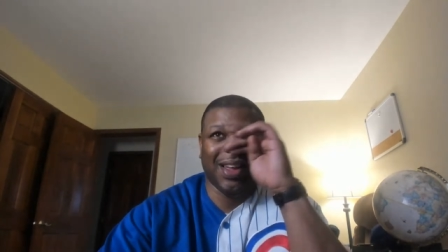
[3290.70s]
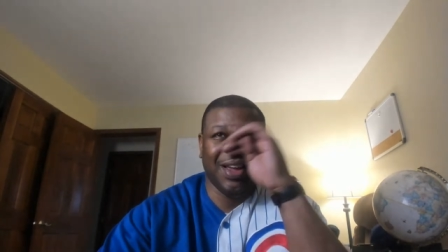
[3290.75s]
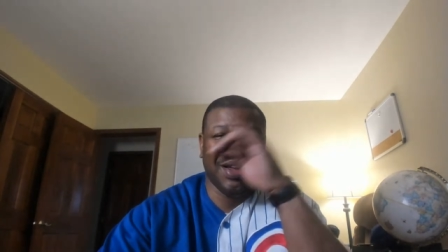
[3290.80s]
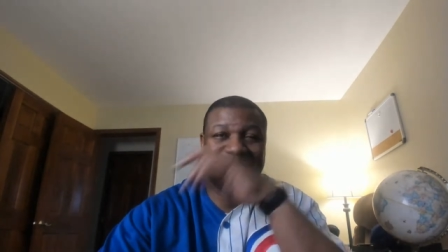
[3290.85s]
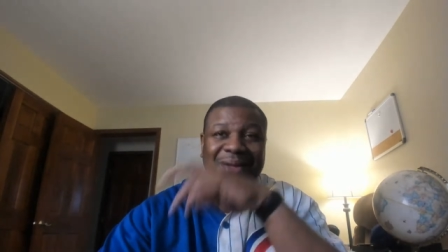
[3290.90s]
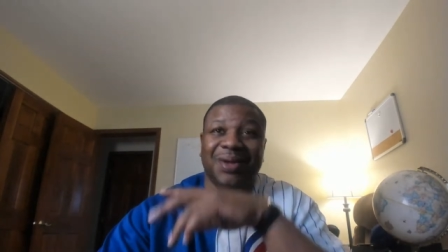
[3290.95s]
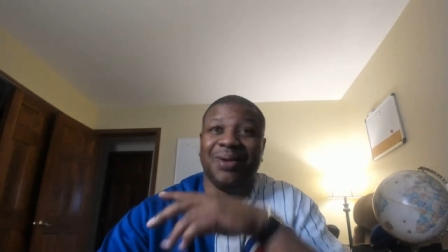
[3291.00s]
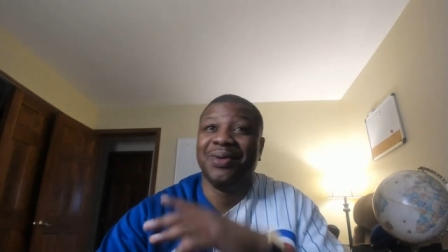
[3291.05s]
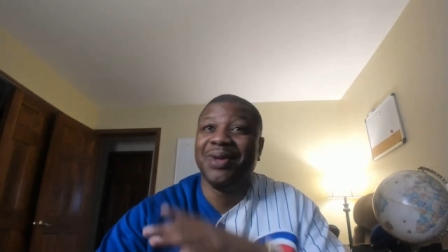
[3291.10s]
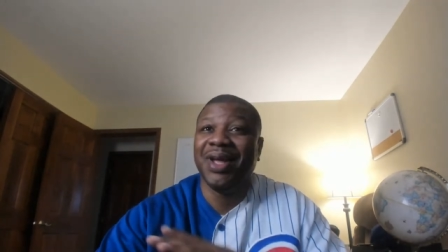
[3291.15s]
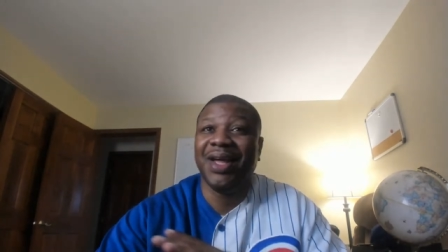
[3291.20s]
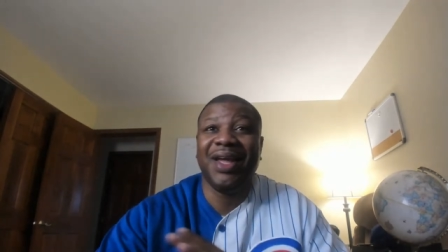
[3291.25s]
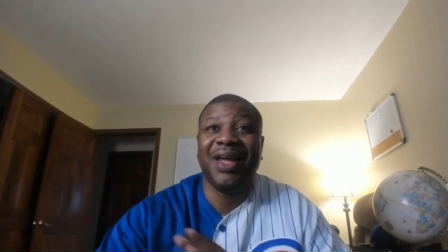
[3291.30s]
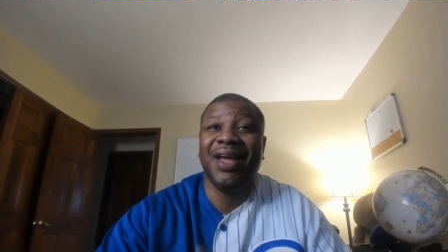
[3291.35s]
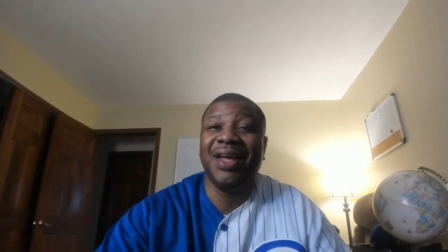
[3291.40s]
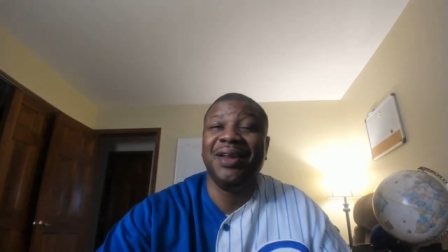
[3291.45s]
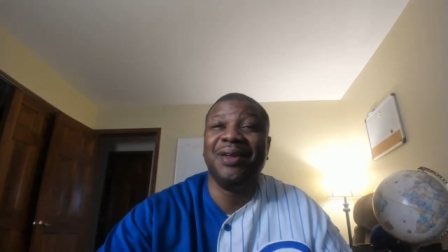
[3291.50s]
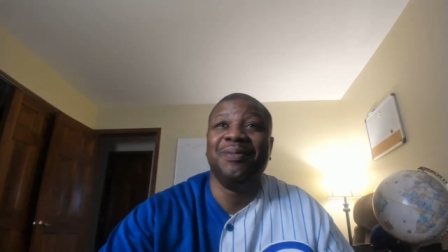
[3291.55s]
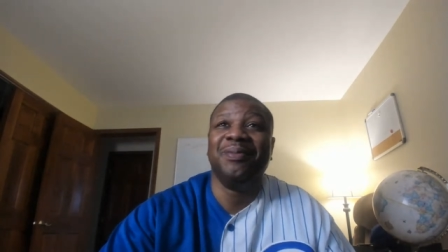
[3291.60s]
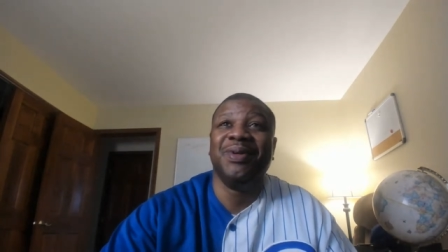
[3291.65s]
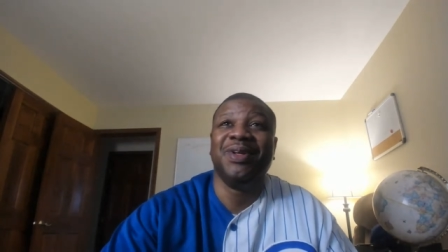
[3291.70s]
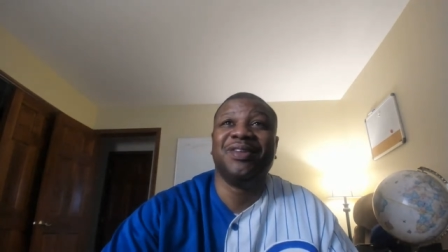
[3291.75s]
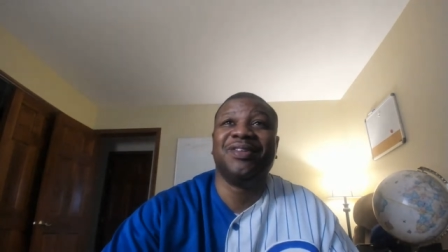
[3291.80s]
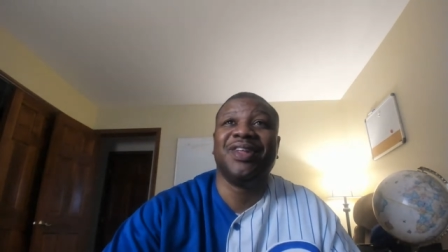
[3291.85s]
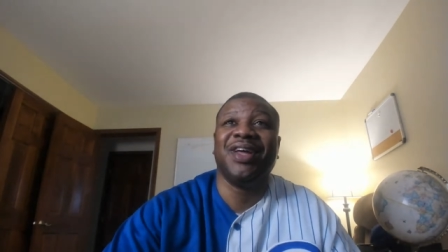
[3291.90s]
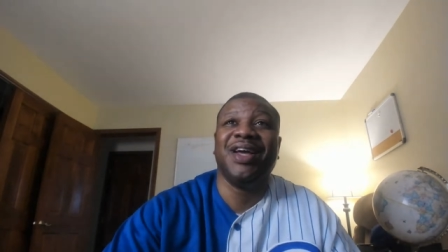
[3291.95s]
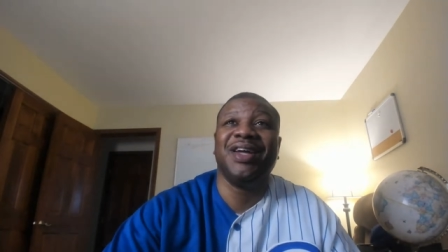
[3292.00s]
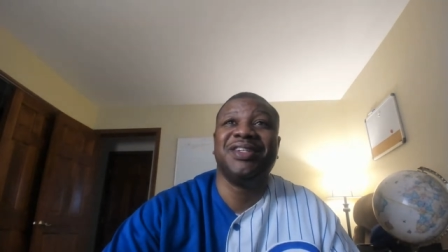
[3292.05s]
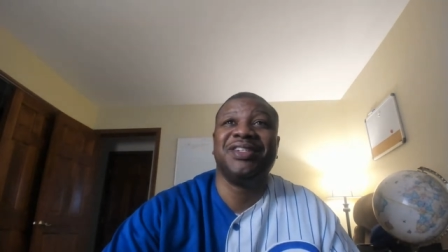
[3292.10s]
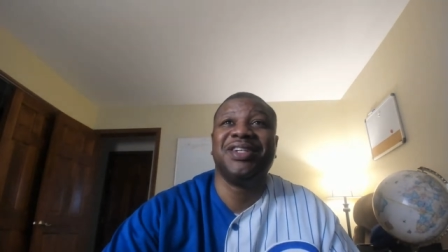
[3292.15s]
like, dude, they hate him. It's
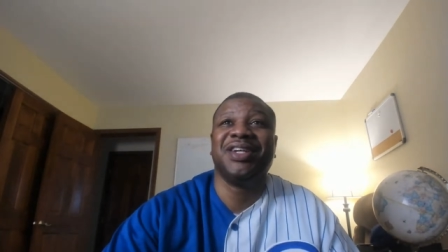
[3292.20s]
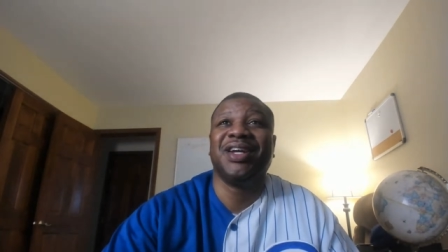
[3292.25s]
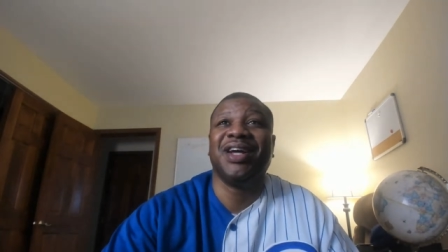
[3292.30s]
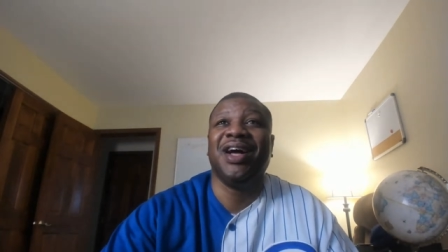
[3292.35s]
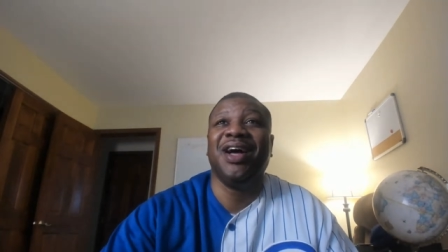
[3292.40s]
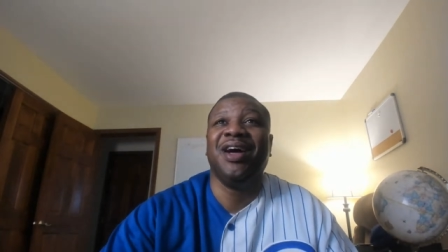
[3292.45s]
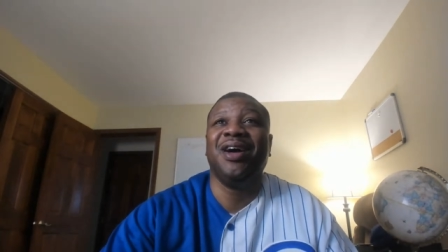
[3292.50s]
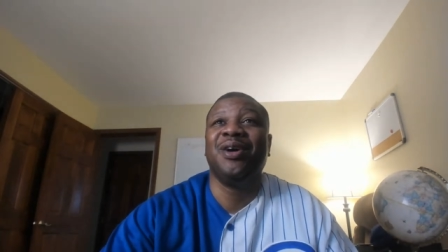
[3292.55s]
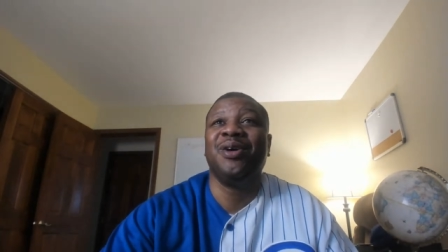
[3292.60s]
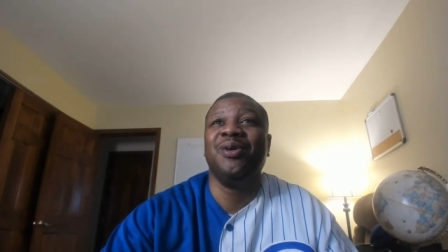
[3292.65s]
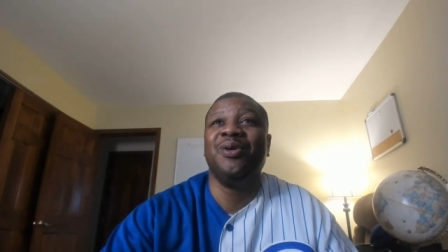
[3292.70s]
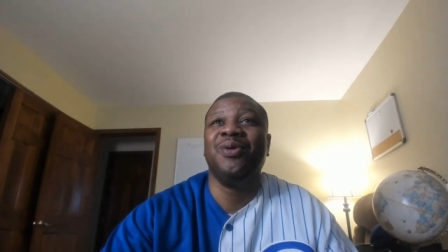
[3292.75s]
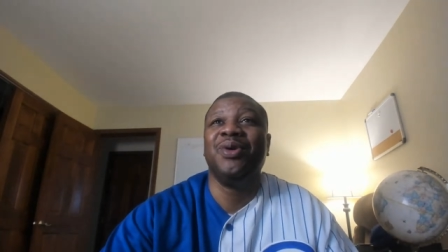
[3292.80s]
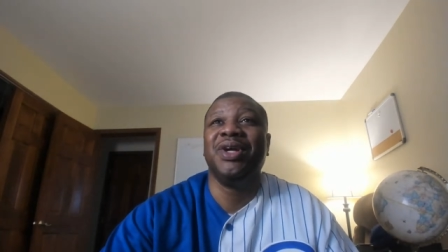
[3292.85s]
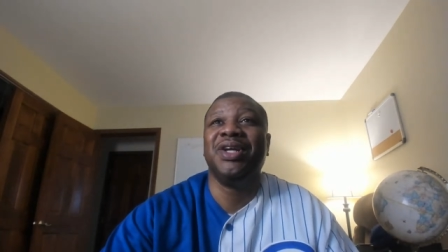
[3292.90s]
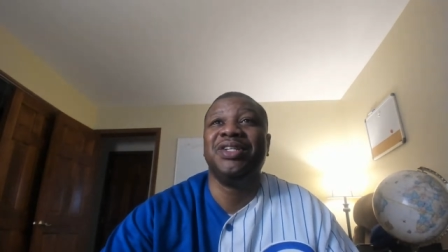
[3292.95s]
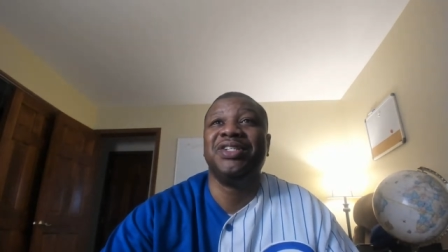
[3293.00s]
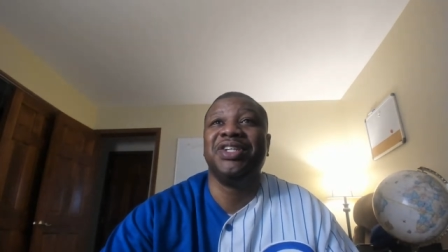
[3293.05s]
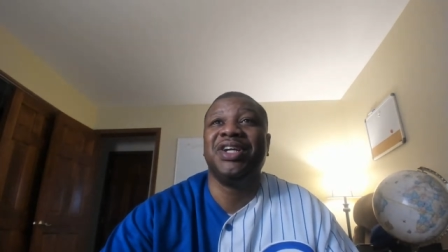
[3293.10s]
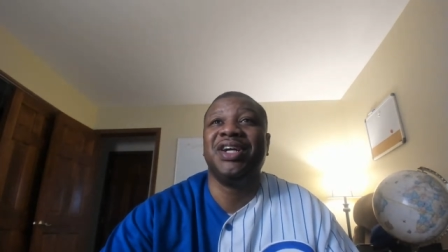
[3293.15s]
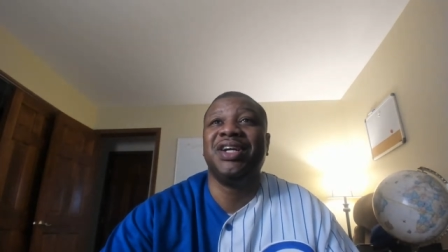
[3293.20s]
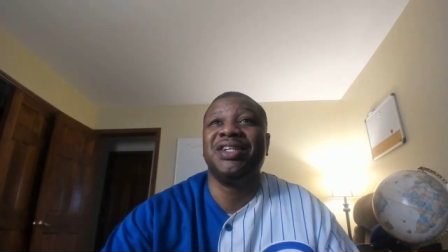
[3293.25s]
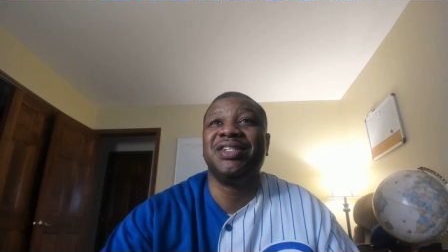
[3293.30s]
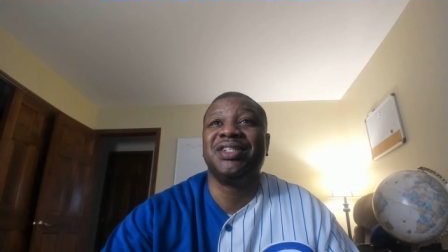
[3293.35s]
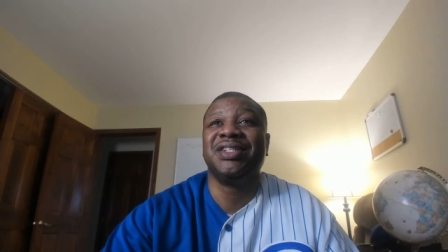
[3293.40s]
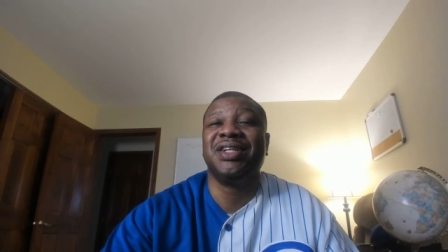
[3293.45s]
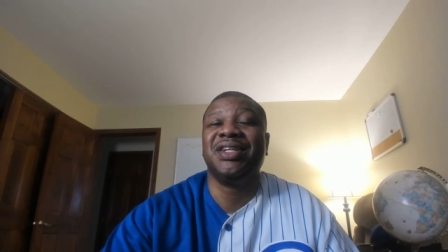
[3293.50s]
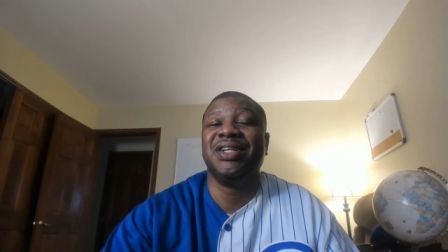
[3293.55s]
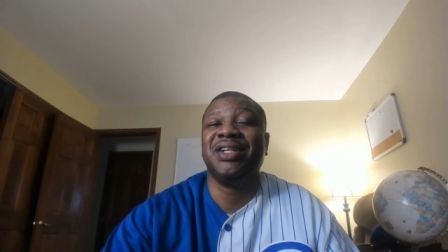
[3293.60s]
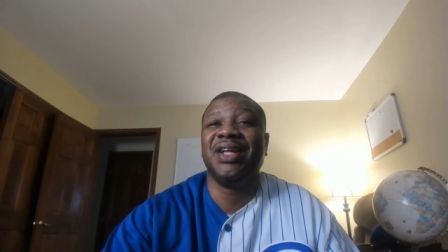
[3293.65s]
like Chicago and John
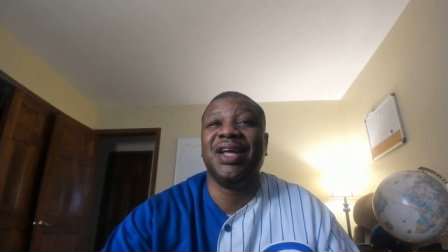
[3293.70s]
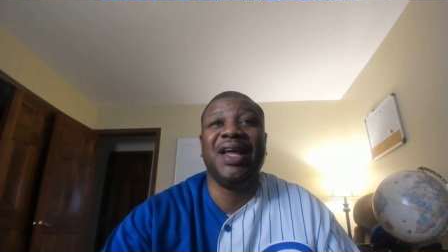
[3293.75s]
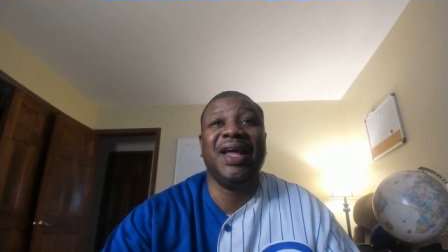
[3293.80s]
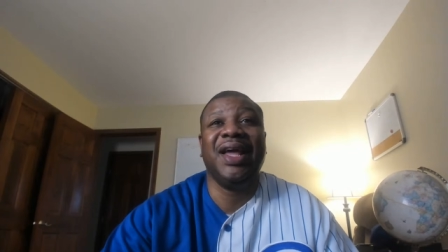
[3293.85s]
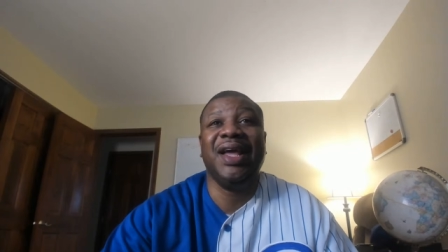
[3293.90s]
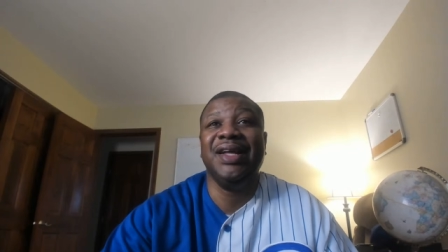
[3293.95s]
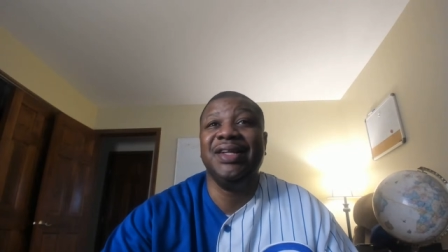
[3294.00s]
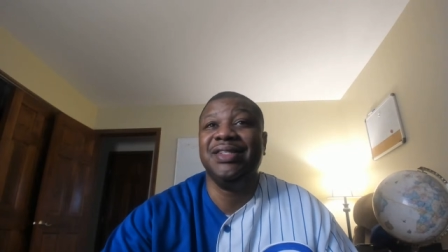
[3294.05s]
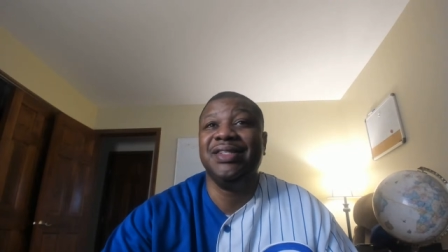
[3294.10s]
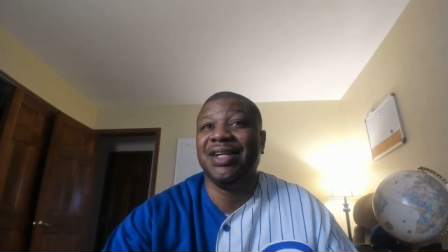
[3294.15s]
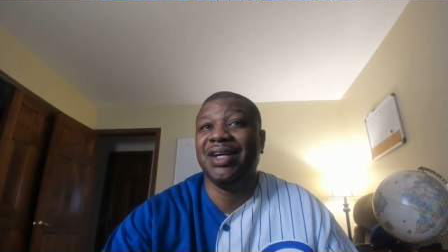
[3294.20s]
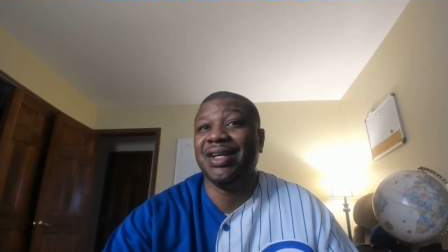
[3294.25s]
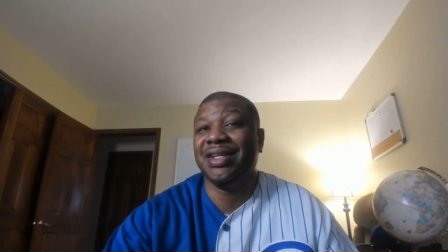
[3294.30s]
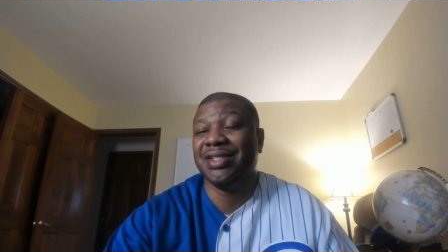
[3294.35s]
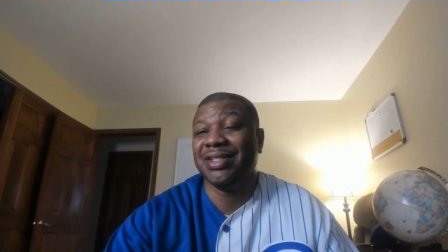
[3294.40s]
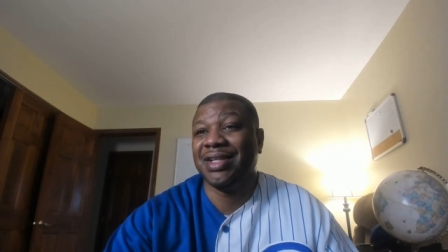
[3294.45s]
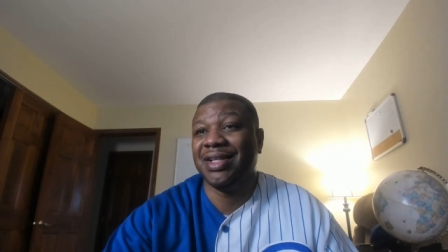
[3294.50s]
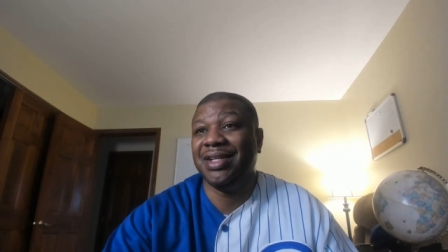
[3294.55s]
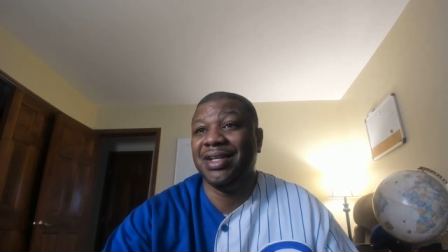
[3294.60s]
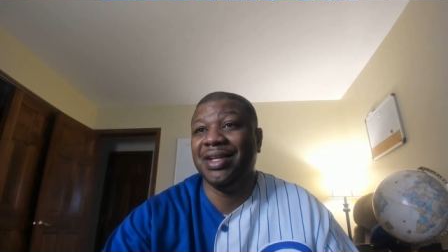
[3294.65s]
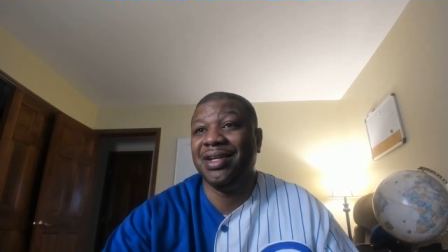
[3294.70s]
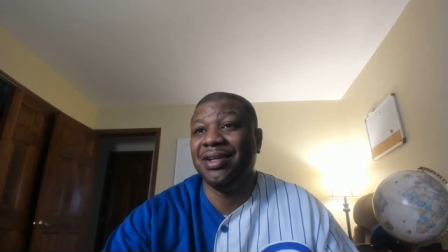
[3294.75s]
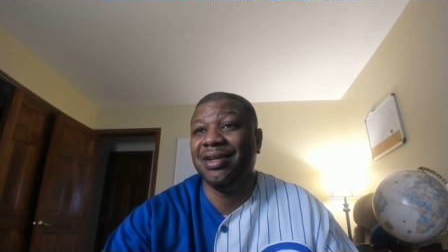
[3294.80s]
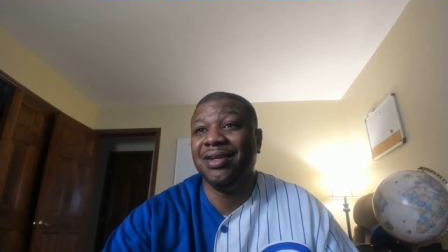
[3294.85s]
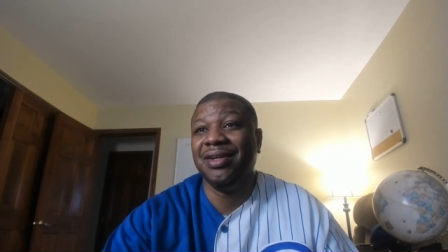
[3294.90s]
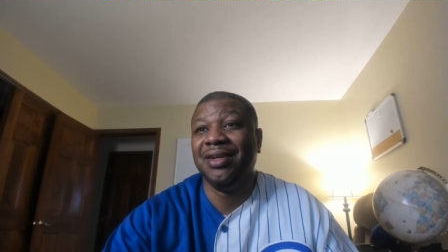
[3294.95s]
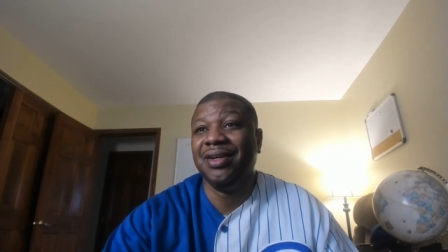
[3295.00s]
Cena. They hate John Cena here.